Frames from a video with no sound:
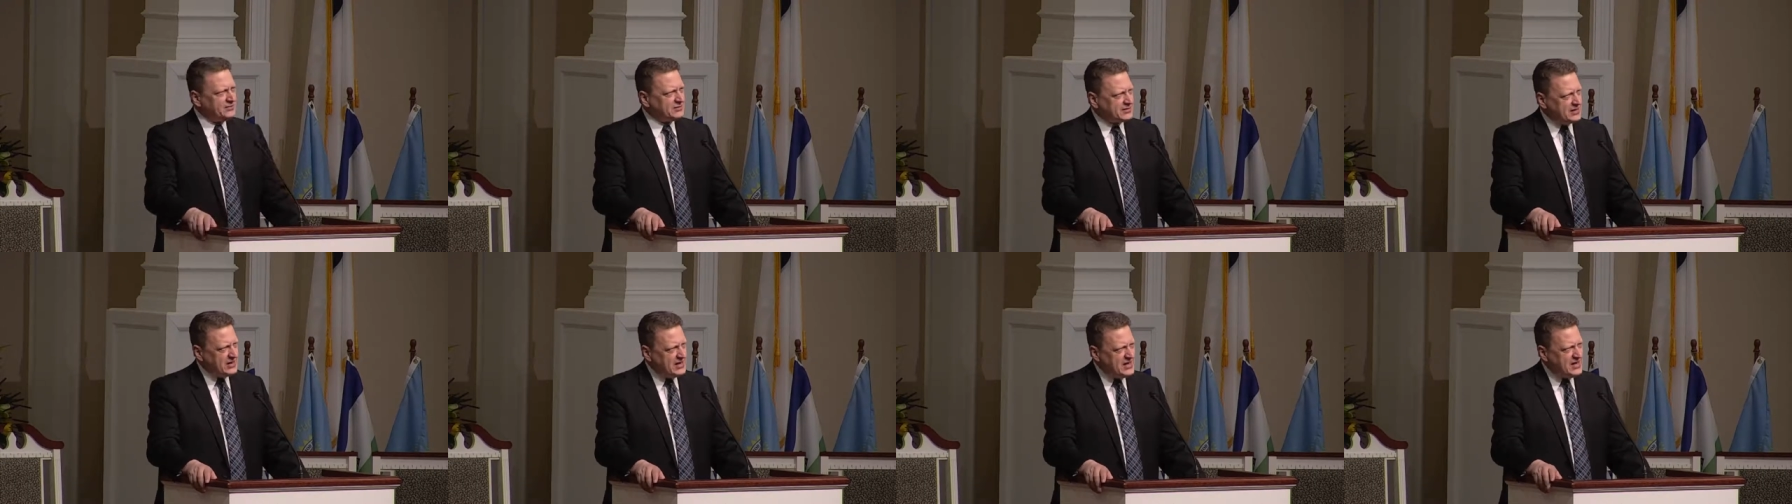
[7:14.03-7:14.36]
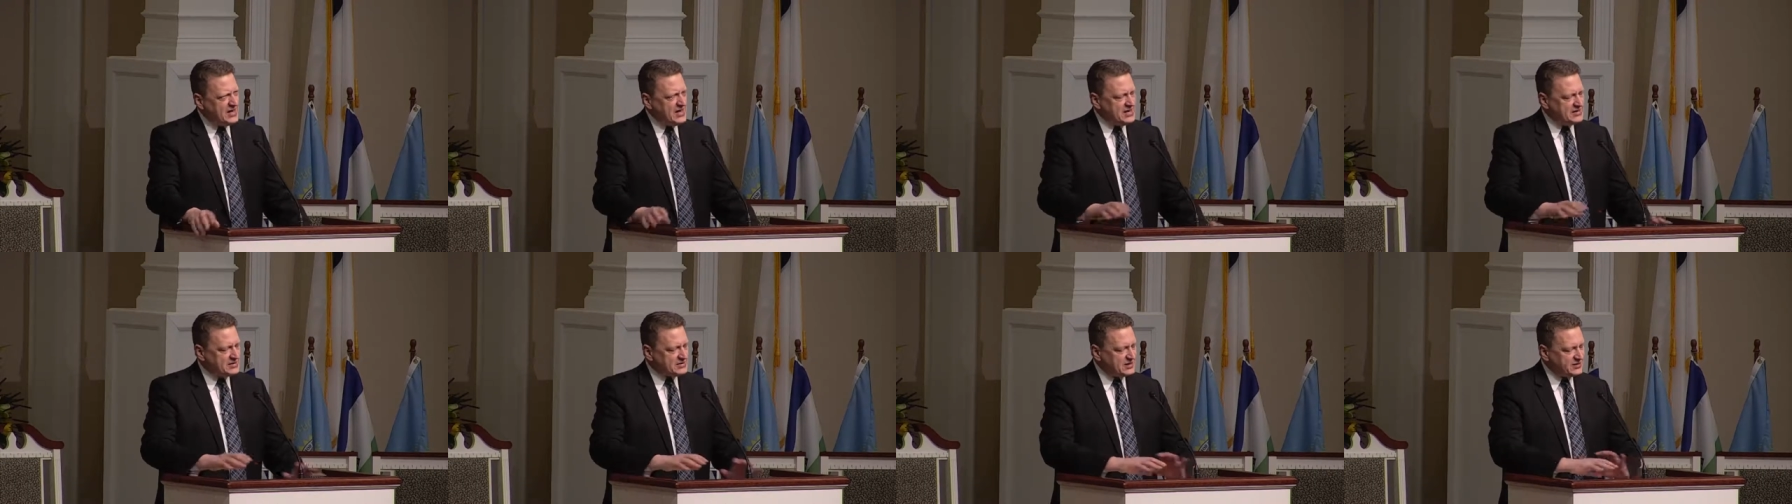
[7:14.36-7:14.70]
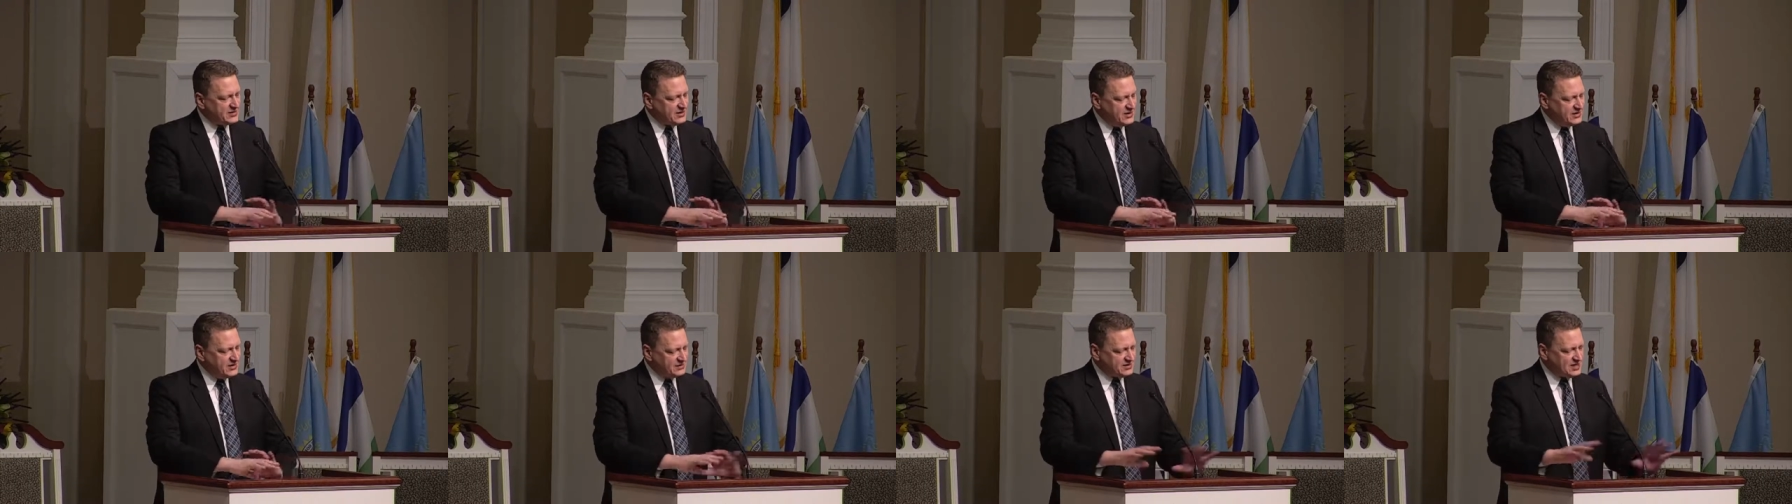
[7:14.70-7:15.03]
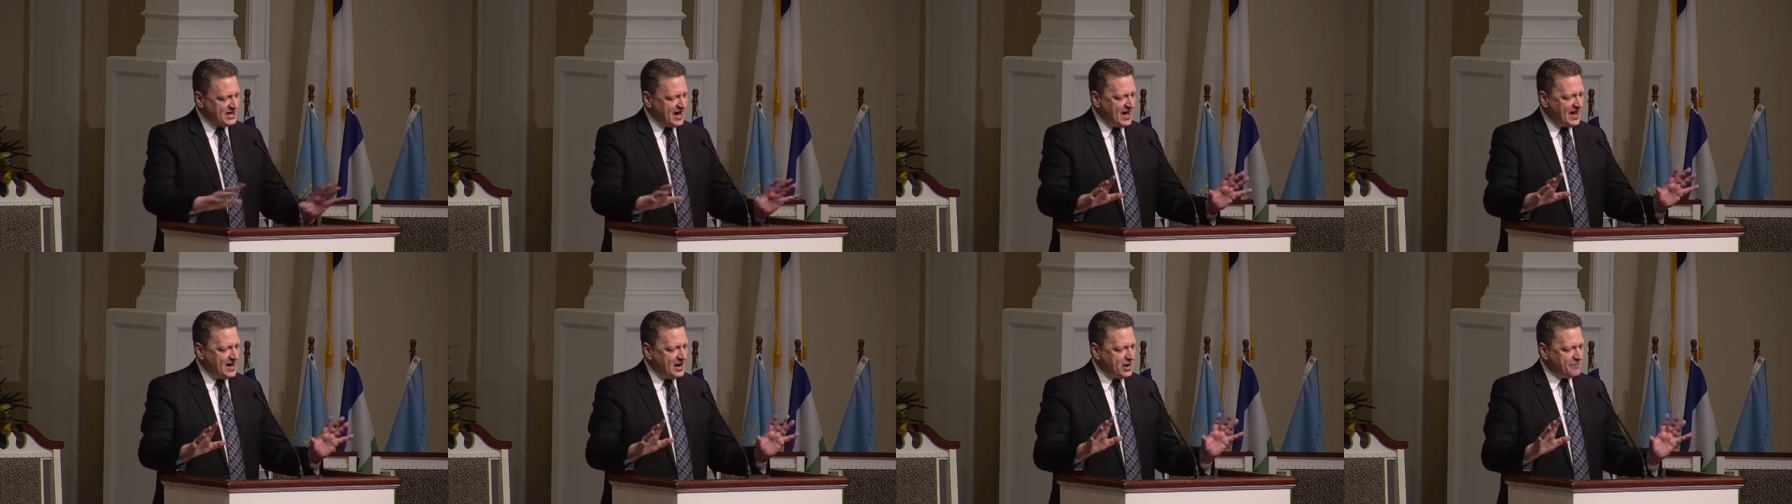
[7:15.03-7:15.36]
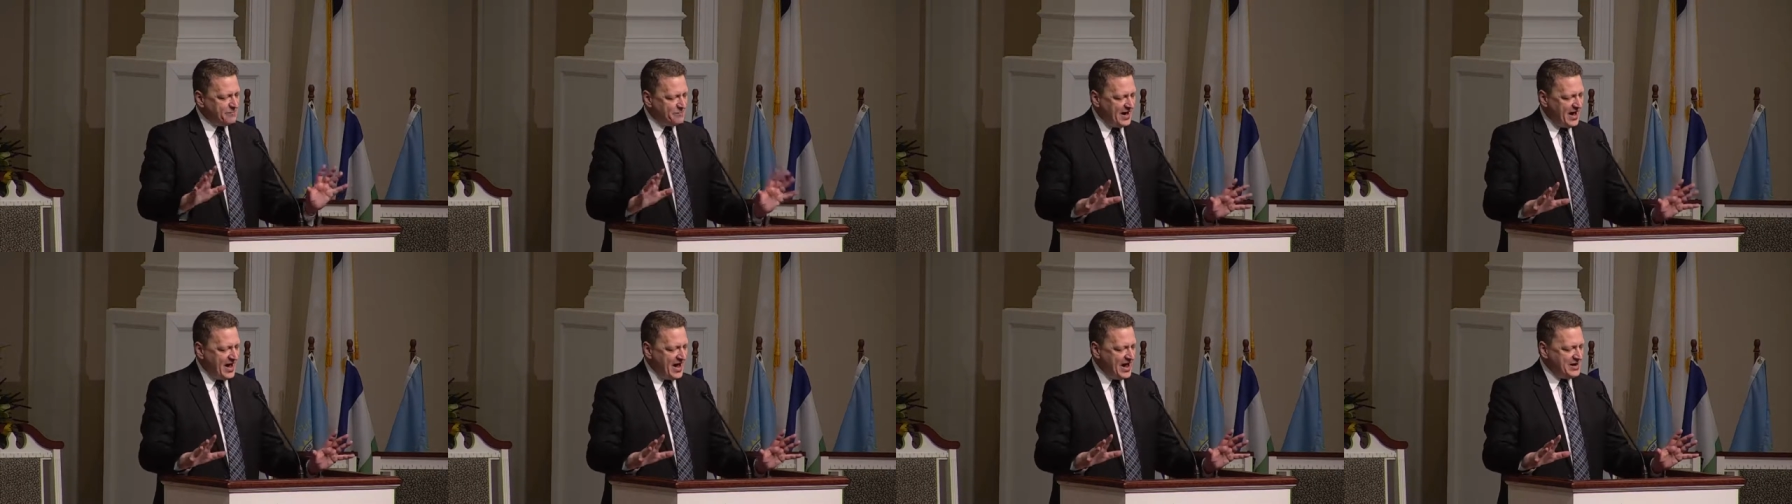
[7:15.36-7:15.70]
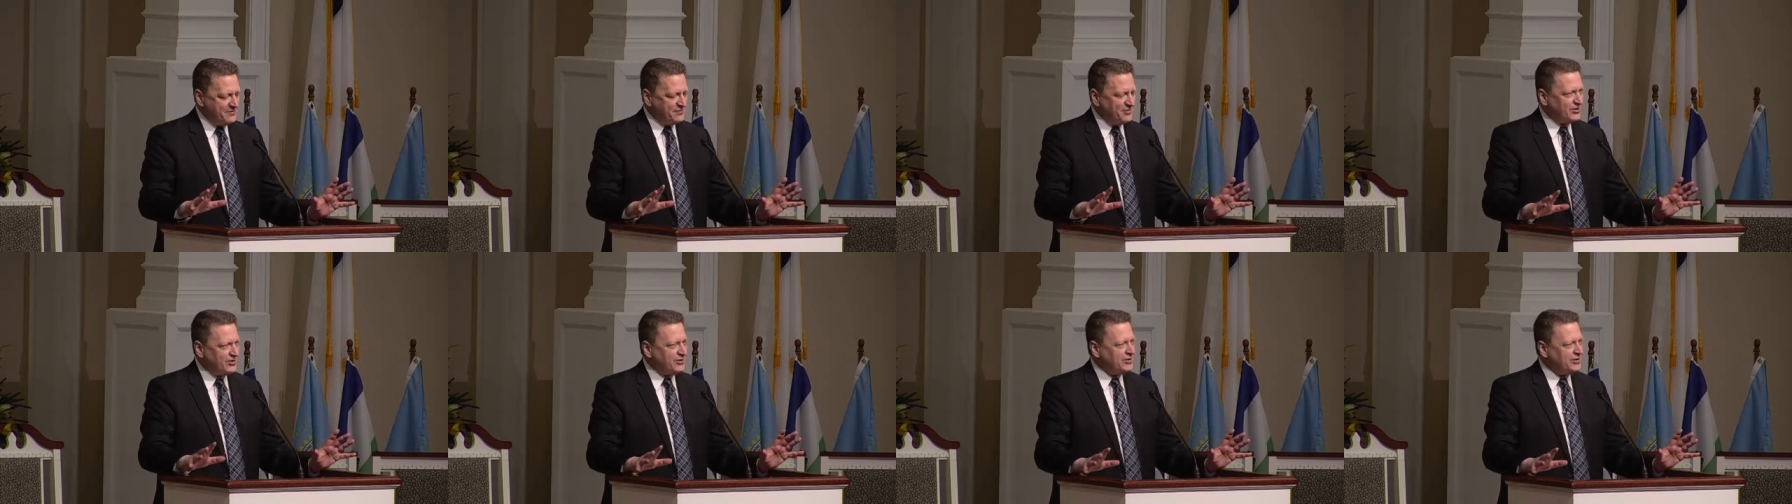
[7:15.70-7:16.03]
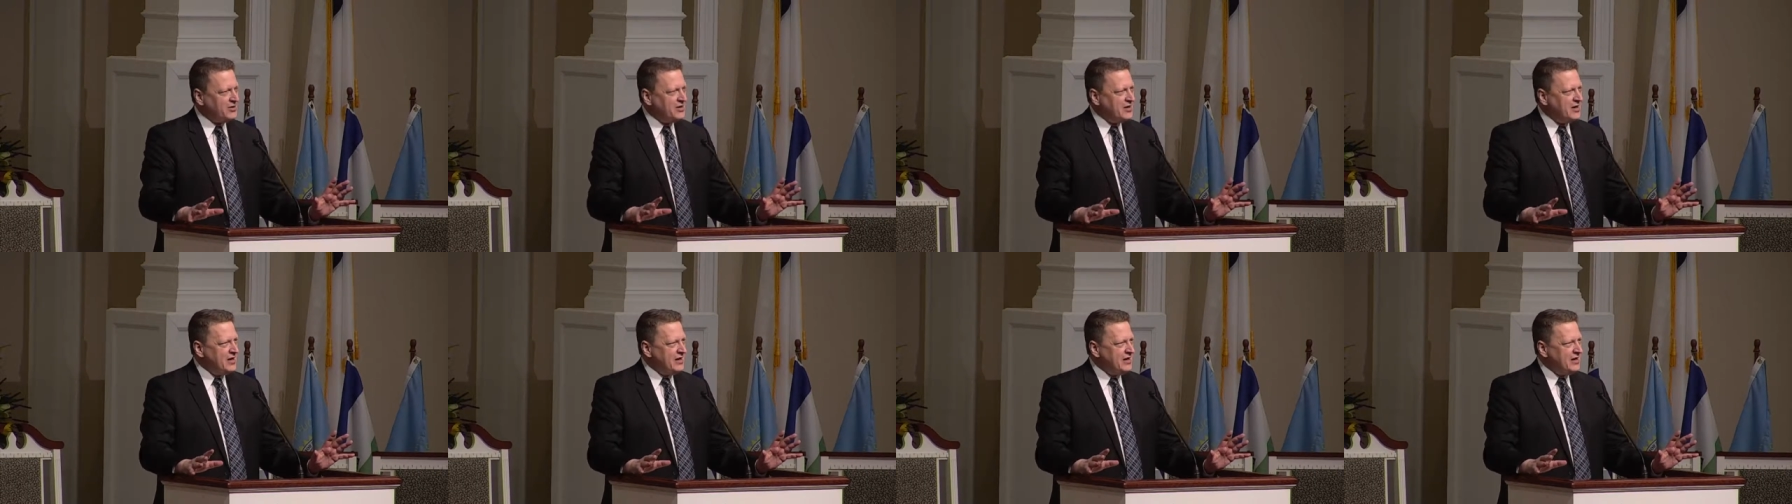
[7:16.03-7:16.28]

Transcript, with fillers: key to the entire Bible